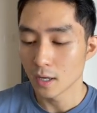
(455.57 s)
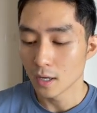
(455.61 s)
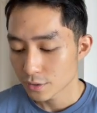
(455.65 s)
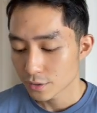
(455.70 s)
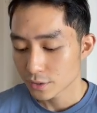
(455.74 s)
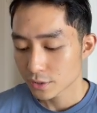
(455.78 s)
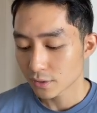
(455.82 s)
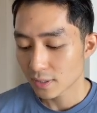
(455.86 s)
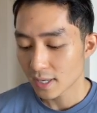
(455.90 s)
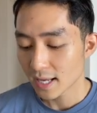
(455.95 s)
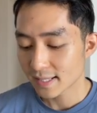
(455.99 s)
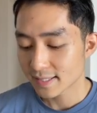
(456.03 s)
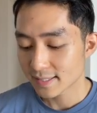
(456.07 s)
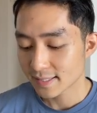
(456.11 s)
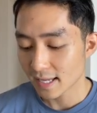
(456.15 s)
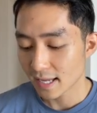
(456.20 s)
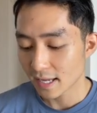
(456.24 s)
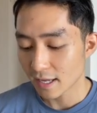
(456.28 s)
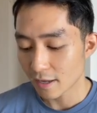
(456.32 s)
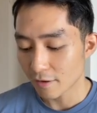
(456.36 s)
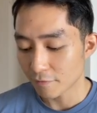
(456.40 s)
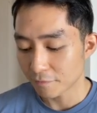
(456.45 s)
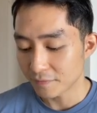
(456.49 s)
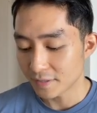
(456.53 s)
So let's say
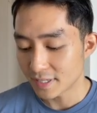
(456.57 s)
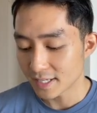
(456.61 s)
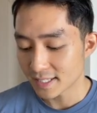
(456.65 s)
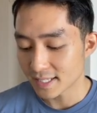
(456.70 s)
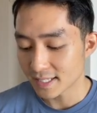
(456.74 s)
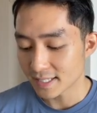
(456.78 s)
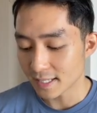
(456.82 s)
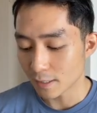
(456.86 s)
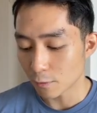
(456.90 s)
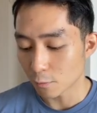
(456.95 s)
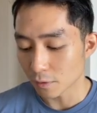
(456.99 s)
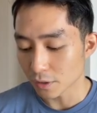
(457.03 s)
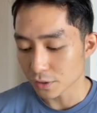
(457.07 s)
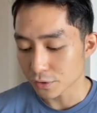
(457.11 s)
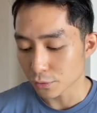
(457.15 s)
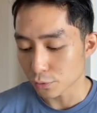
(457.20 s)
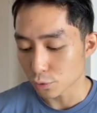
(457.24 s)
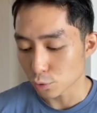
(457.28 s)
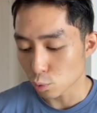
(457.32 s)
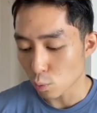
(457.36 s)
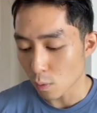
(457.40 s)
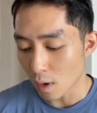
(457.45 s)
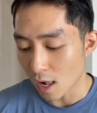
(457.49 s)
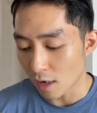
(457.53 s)
if this is equal to
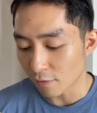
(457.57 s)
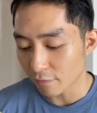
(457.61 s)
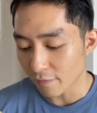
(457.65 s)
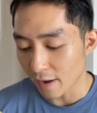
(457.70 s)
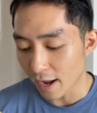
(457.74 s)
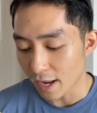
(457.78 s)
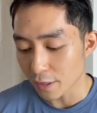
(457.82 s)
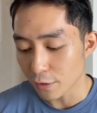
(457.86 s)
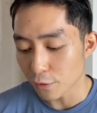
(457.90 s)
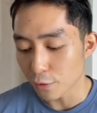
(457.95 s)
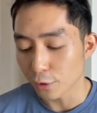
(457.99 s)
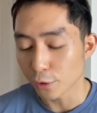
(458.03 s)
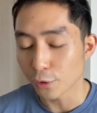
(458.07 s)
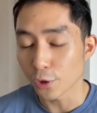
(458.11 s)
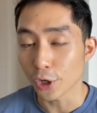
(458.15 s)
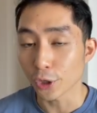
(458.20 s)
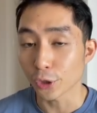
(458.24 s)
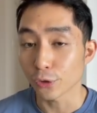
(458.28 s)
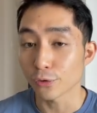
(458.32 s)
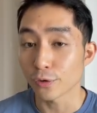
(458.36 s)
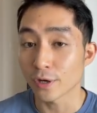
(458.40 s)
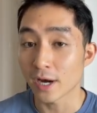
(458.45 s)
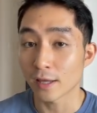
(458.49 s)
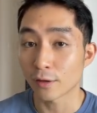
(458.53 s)
12 and you're going
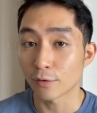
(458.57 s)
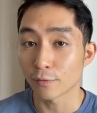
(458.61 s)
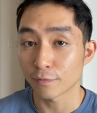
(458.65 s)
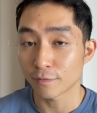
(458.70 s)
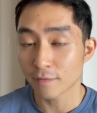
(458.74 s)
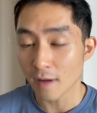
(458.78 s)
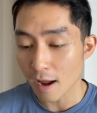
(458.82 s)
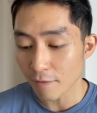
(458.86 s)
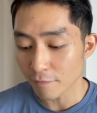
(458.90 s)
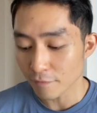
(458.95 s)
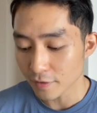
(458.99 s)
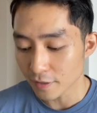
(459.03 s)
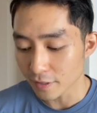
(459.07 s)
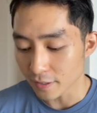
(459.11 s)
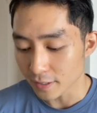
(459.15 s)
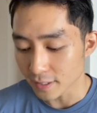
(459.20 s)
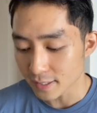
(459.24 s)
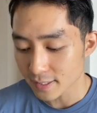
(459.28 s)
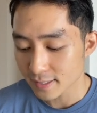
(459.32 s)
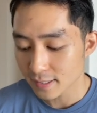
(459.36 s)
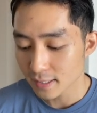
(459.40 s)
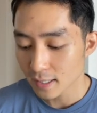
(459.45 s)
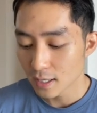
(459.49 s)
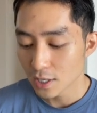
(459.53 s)
to do that to 5
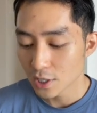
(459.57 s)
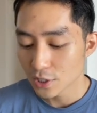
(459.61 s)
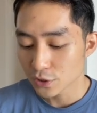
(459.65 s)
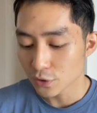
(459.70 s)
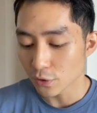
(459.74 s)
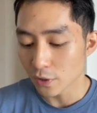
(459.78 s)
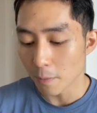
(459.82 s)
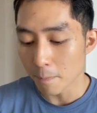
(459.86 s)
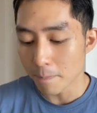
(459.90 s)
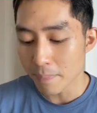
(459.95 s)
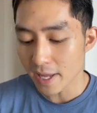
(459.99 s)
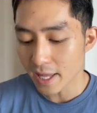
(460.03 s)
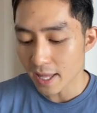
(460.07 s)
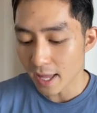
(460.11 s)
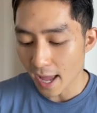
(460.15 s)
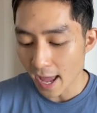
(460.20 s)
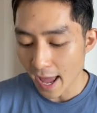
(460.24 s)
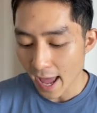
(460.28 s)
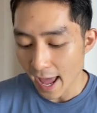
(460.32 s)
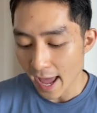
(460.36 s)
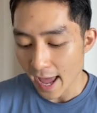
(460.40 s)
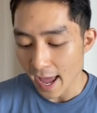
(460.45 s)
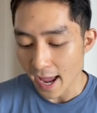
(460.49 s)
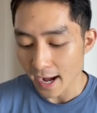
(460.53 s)
years, so the big
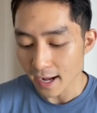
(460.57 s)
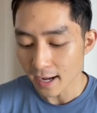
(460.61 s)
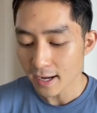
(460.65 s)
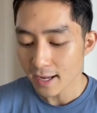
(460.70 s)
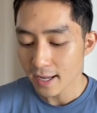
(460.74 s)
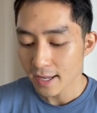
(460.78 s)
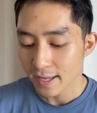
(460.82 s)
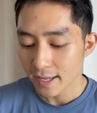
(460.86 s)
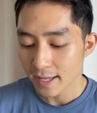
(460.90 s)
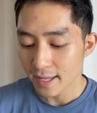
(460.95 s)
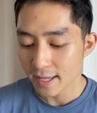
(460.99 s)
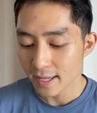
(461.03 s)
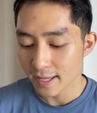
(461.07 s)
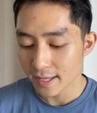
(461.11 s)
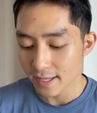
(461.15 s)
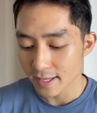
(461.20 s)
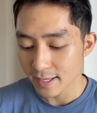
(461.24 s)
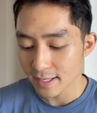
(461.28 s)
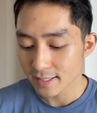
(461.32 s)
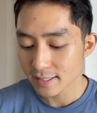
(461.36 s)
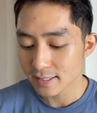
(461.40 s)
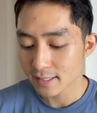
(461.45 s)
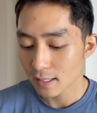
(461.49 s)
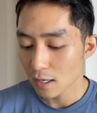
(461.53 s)
N
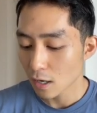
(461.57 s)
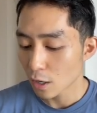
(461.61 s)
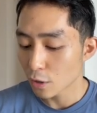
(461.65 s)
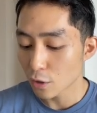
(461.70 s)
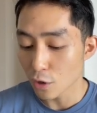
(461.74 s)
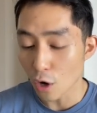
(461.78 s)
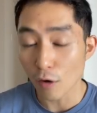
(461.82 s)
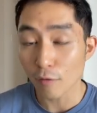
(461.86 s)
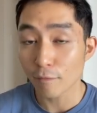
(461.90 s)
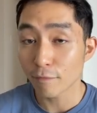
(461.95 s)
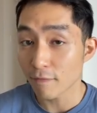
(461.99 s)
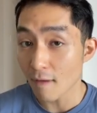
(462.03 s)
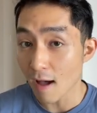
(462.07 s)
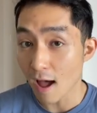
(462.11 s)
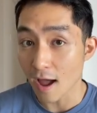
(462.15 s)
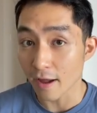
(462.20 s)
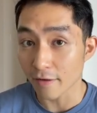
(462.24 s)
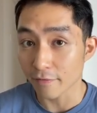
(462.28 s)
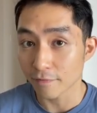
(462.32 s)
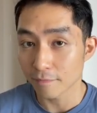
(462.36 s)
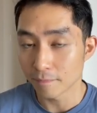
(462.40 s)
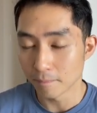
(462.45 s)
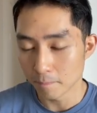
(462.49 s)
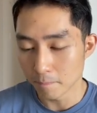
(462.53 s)
is not
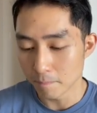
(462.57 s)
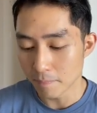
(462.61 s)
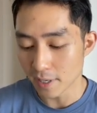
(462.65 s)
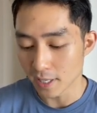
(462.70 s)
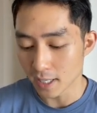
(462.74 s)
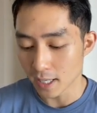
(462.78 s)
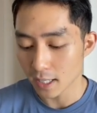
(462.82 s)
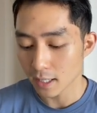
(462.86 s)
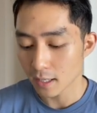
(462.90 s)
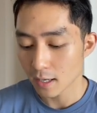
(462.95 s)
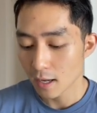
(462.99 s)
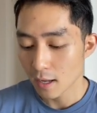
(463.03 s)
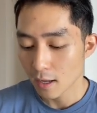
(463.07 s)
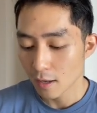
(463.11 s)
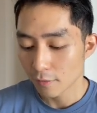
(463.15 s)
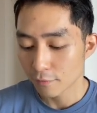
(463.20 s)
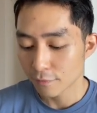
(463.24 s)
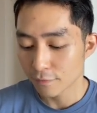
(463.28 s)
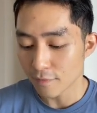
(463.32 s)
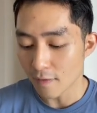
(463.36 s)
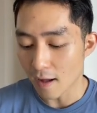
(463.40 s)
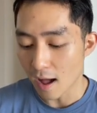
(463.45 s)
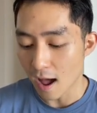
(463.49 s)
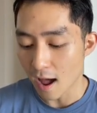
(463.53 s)
5, but
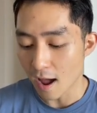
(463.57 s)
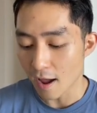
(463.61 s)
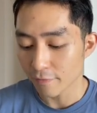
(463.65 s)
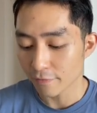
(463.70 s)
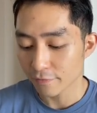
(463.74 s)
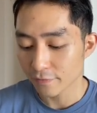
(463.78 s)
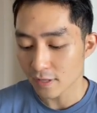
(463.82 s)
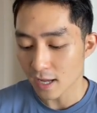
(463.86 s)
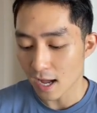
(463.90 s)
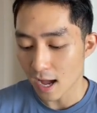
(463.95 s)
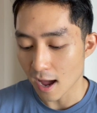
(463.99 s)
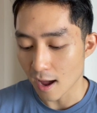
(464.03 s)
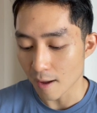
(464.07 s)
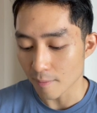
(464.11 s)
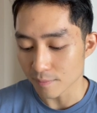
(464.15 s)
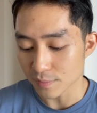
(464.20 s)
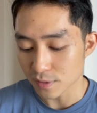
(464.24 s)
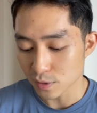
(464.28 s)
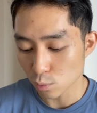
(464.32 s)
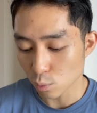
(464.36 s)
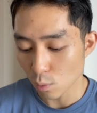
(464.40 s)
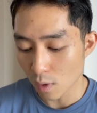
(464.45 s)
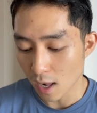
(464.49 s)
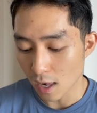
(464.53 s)
5 times
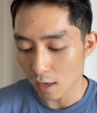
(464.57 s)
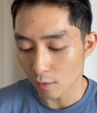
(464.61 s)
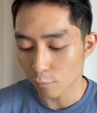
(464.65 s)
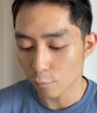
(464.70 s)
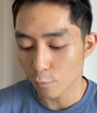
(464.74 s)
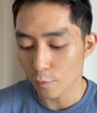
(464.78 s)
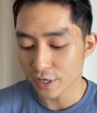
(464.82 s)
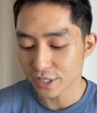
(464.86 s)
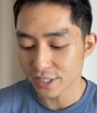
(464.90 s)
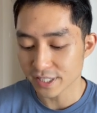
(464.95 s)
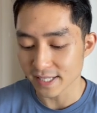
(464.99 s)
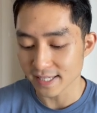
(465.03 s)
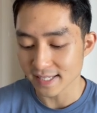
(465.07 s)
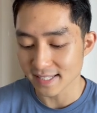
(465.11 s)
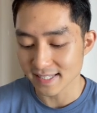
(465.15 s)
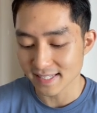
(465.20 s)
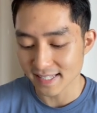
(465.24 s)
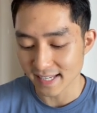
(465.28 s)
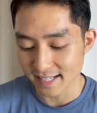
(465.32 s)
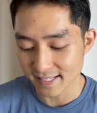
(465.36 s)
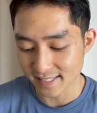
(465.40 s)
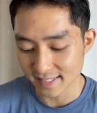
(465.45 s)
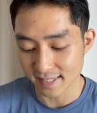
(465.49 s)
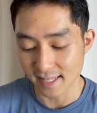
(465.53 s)
12, which is
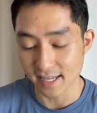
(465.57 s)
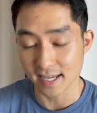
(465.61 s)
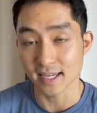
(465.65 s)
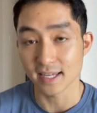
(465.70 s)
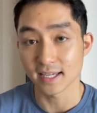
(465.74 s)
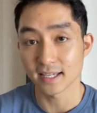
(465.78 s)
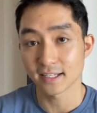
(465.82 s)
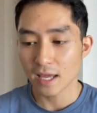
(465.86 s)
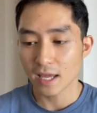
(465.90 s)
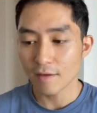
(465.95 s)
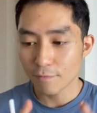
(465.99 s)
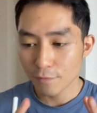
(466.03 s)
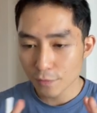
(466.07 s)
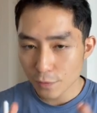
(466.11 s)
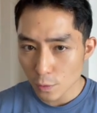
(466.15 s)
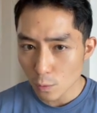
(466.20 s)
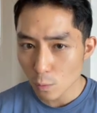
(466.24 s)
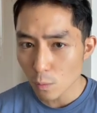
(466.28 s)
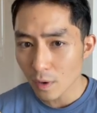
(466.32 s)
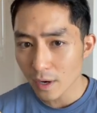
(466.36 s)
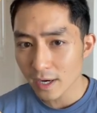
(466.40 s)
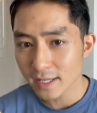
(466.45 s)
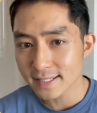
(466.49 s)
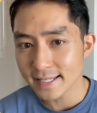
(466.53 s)
60. If you
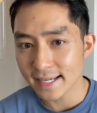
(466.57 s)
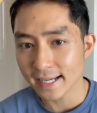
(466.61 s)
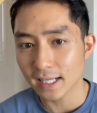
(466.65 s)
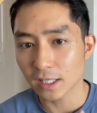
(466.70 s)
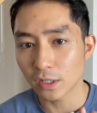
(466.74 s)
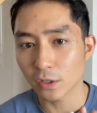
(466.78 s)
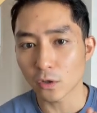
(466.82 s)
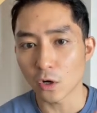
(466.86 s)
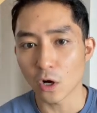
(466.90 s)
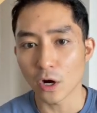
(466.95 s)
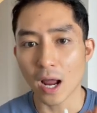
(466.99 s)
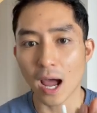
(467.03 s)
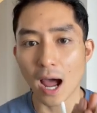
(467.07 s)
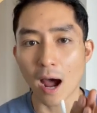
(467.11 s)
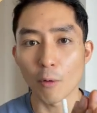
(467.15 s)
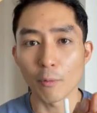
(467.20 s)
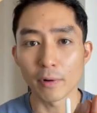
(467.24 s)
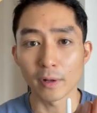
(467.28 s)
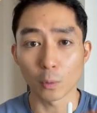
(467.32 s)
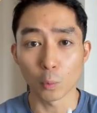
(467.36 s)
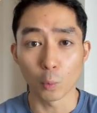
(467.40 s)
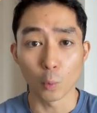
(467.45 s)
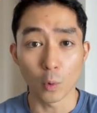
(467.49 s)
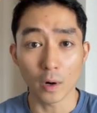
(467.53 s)
want to take a look on how
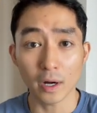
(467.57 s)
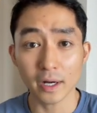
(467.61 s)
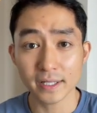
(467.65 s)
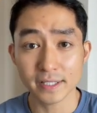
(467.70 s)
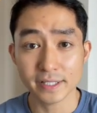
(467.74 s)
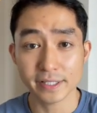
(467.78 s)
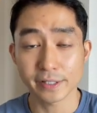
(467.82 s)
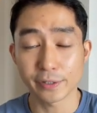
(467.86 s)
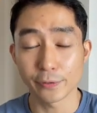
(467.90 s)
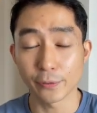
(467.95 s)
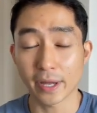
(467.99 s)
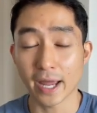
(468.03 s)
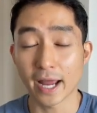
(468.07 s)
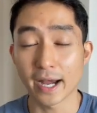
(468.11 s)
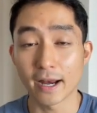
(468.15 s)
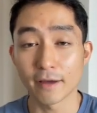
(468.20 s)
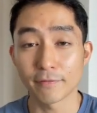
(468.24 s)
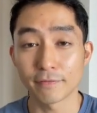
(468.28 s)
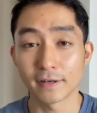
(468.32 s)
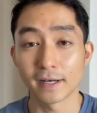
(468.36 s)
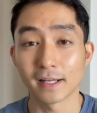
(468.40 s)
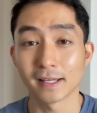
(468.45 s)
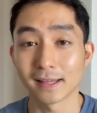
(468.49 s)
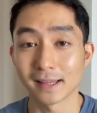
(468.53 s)
it works, you can
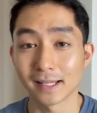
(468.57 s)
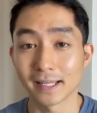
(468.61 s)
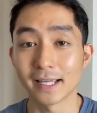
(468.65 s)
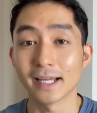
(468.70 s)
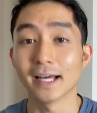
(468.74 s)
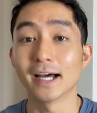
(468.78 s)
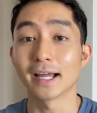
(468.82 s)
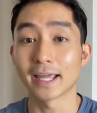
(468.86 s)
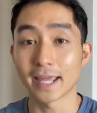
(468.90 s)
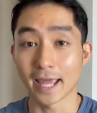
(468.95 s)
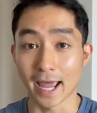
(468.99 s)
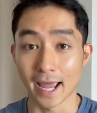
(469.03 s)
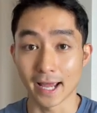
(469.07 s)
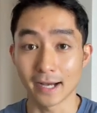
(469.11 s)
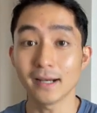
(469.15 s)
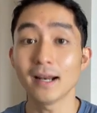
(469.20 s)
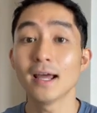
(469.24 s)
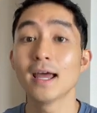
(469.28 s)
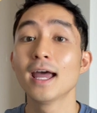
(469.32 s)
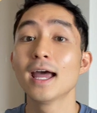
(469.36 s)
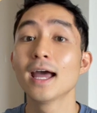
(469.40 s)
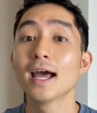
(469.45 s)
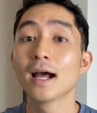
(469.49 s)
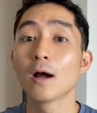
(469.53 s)
definitely, again,
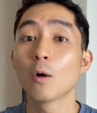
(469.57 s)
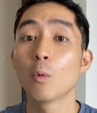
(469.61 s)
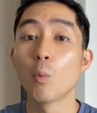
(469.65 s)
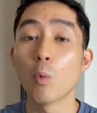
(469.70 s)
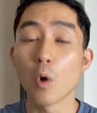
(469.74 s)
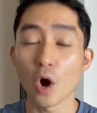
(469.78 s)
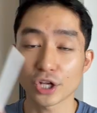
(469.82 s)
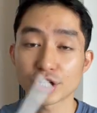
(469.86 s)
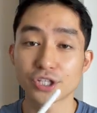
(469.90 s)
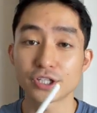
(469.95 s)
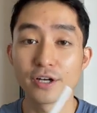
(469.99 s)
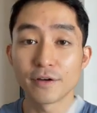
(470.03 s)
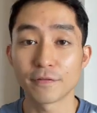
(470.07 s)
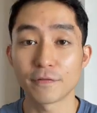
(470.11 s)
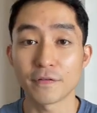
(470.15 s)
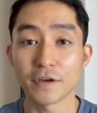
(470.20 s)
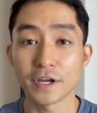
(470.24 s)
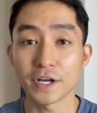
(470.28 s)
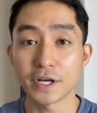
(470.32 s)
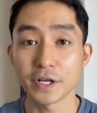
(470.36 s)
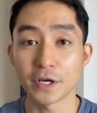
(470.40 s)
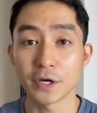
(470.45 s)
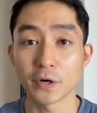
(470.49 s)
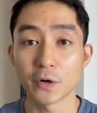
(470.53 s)
watch the
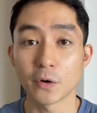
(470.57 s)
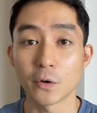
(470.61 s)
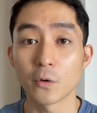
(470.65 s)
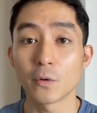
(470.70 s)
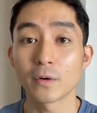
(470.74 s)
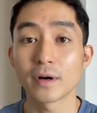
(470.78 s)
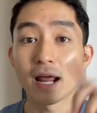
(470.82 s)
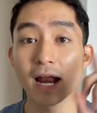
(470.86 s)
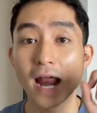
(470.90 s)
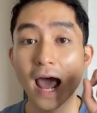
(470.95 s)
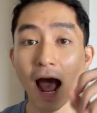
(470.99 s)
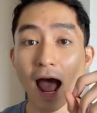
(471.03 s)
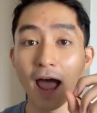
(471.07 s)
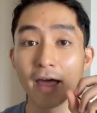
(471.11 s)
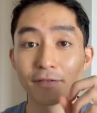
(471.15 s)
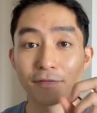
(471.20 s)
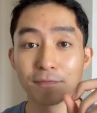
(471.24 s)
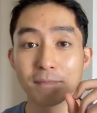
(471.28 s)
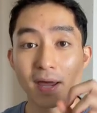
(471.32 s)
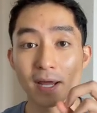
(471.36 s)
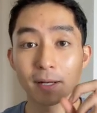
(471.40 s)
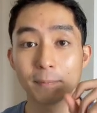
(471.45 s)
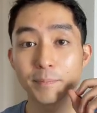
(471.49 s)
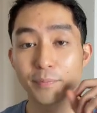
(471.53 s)
video that I have
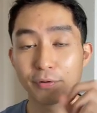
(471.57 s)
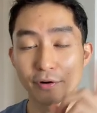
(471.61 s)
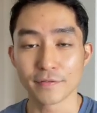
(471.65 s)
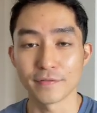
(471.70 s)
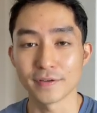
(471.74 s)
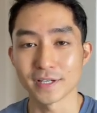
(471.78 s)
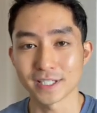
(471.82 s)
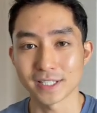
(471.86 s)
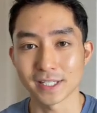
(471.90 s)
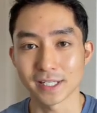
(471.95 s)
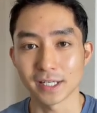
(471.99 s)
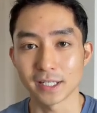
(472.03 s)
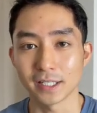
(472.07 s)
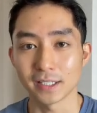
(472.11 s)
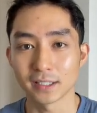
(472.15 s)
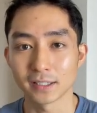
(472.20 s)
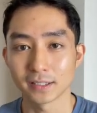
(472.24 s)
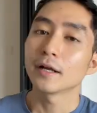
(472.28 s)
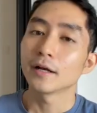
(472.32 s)
made previously.